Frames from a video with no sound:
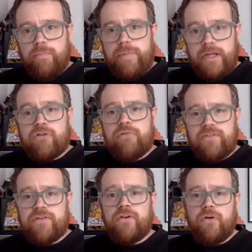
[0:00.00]
be
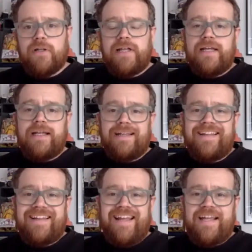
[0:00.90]
critical in
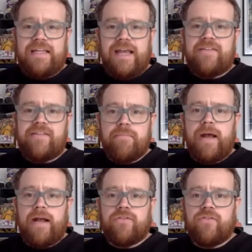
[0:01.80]
getting
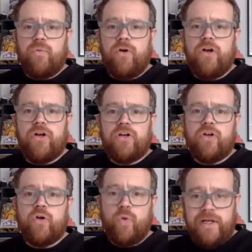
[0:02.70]
back to work
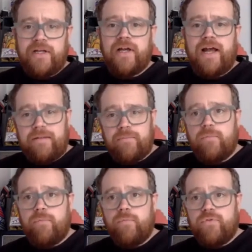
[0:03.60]
quicker
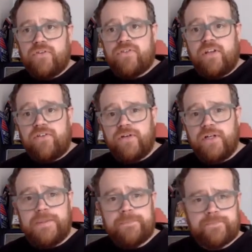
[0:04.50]
and successfully.